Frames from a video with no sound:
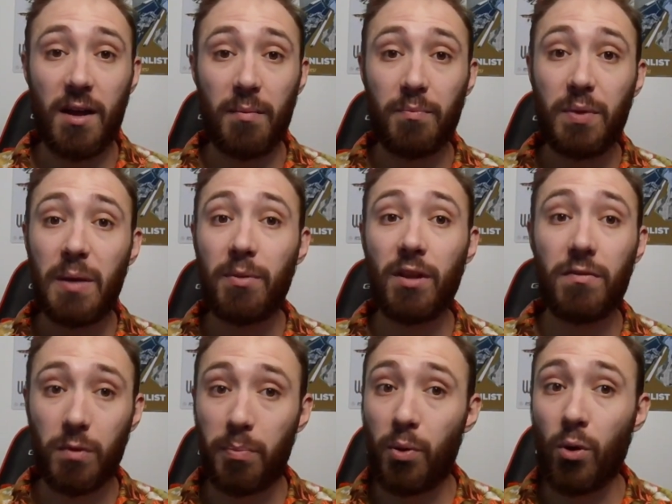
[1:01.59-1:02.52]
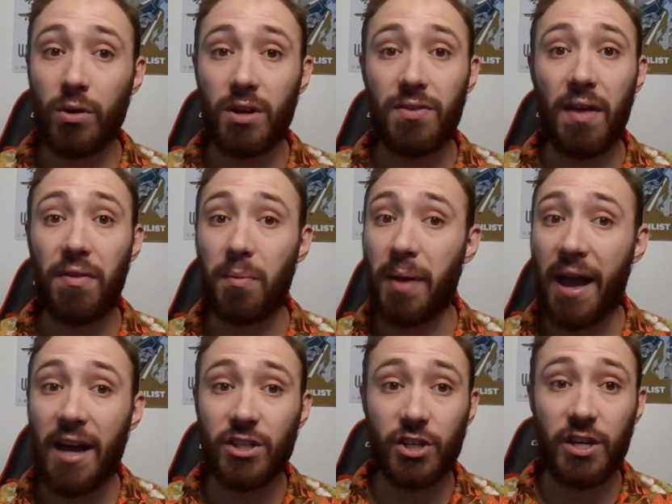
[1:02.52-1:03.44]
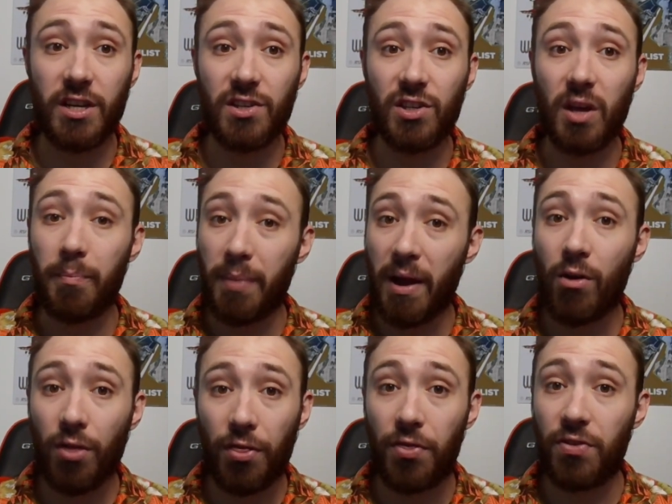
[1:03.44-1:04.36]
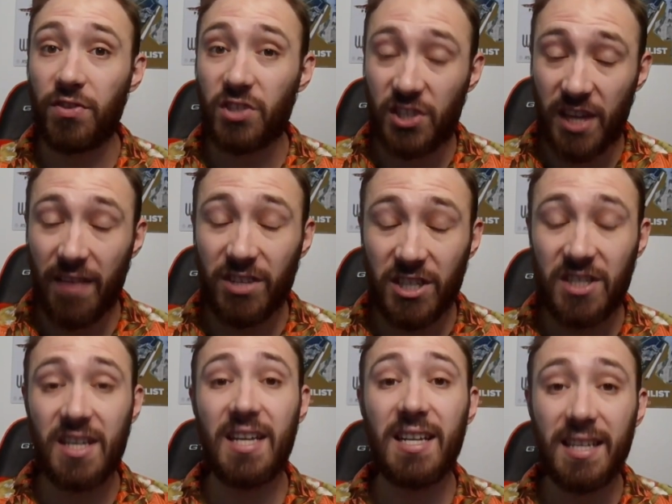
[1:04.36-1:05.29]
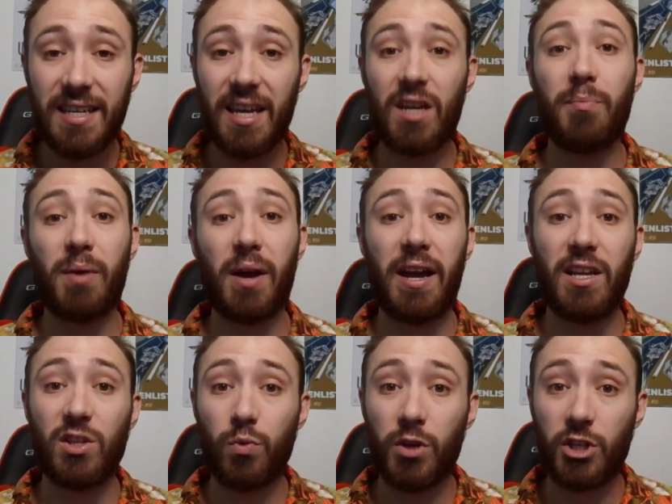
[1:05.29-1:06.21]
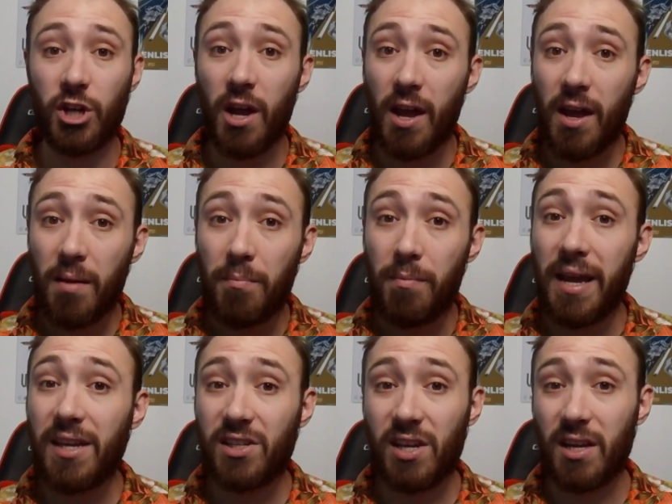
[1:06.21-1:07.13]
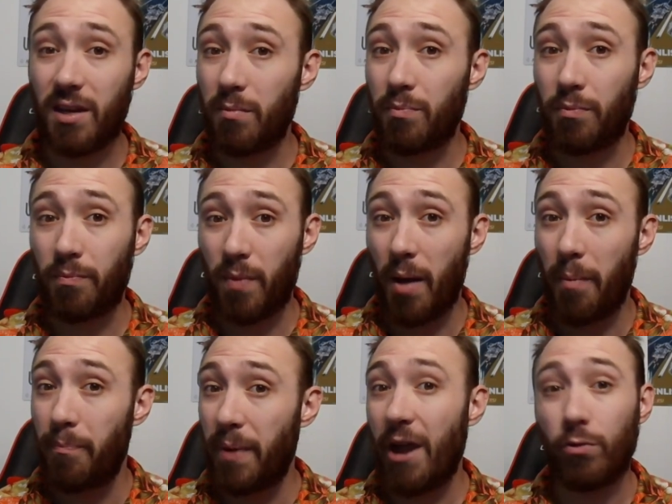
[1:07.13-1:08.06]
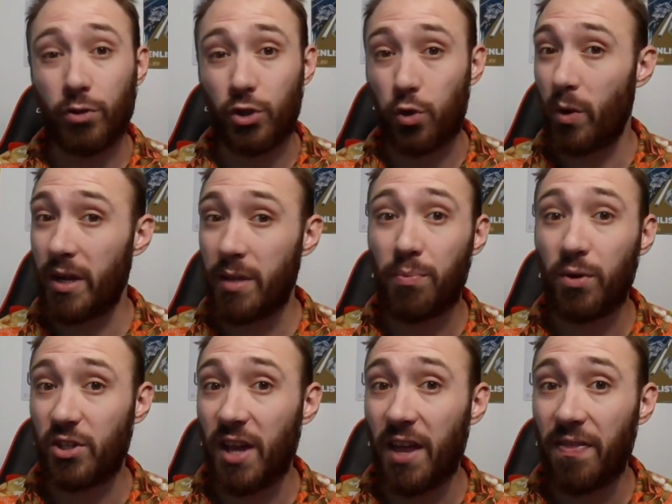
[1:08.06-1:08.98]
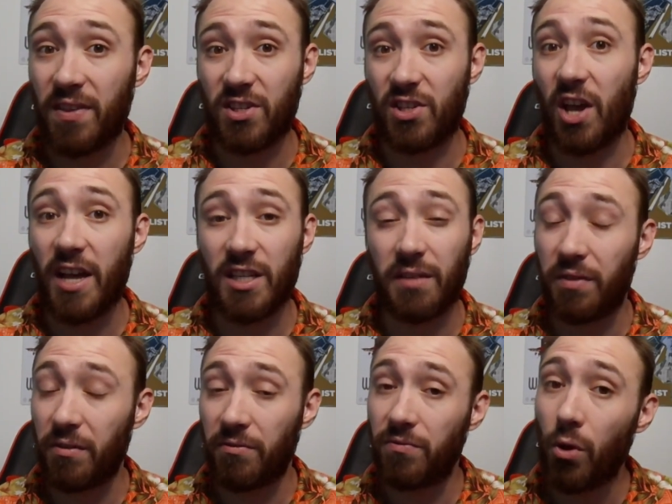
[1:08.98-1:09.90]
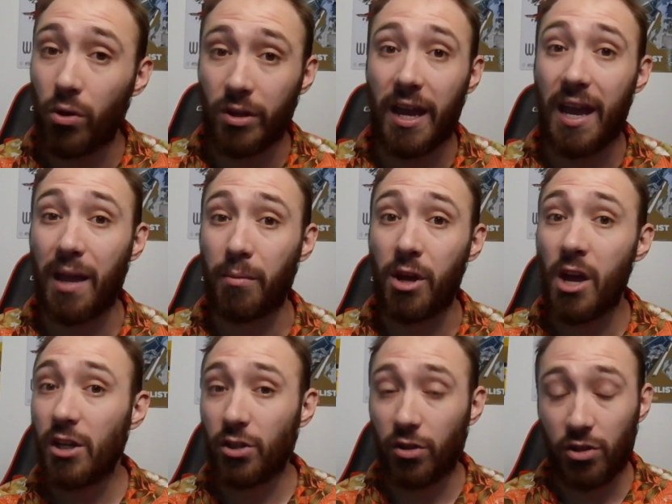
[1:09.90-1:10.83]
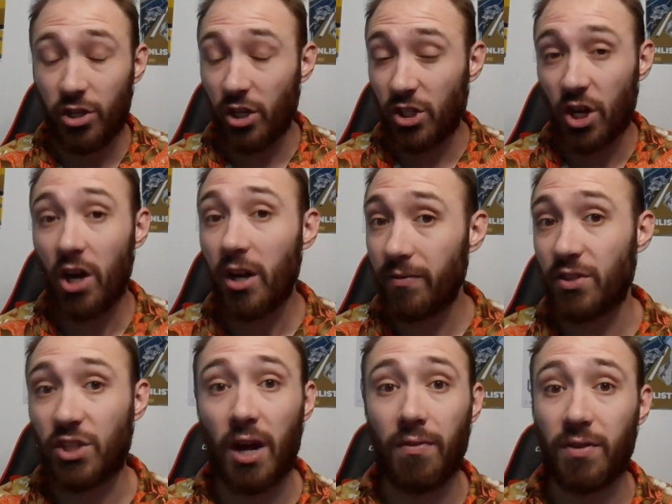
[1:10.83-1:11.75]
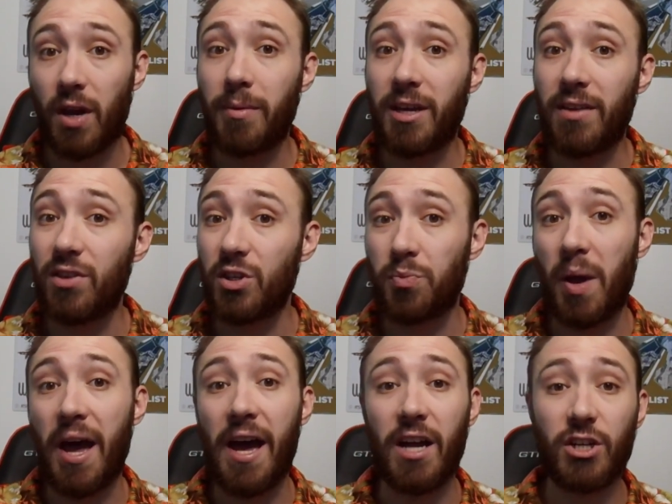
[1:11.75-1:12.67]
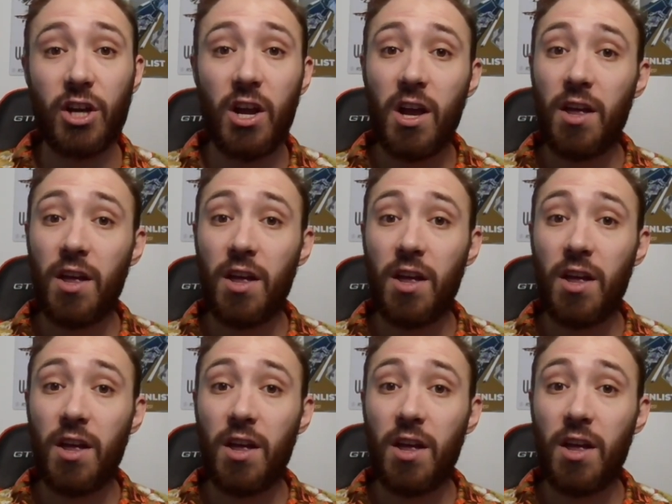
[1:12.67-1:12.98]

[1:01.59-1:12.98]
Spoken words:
People have reported that the patch is about 17 gigabytes, which makes it about 20% the size of the full game. So there's a ton of stuff coming in this patch.